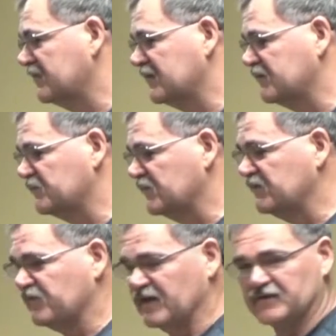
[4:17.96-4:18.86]
that we
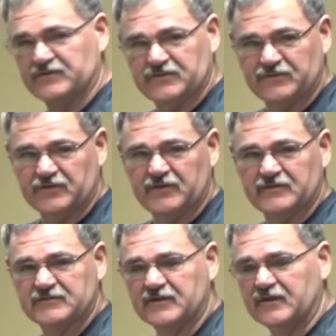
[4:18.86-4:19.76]
found us a
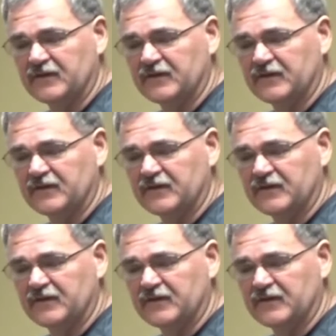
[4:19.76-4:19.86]
church,